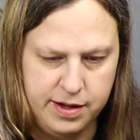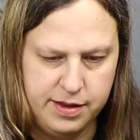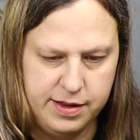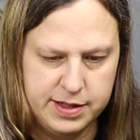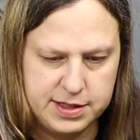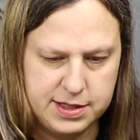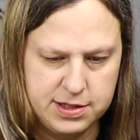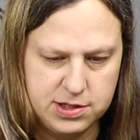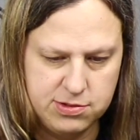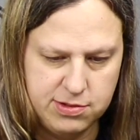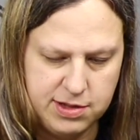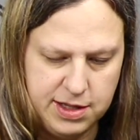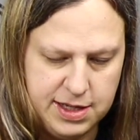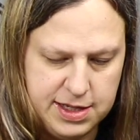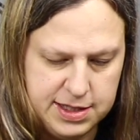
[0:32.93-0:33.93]
This goes
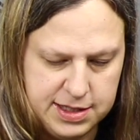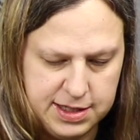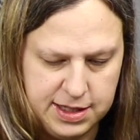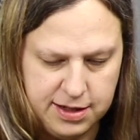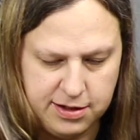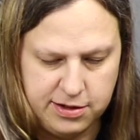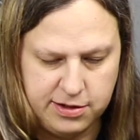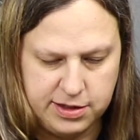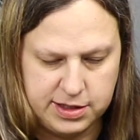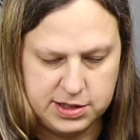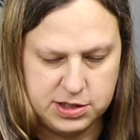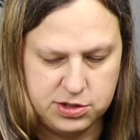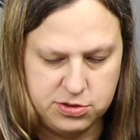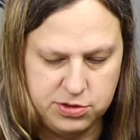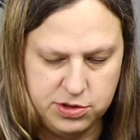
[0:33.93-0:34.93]
with the EZR
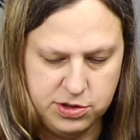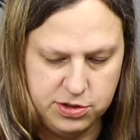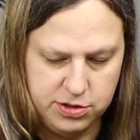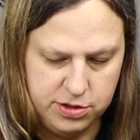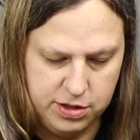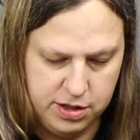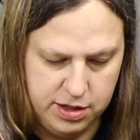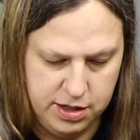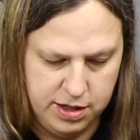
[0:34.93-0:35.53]
Extruder.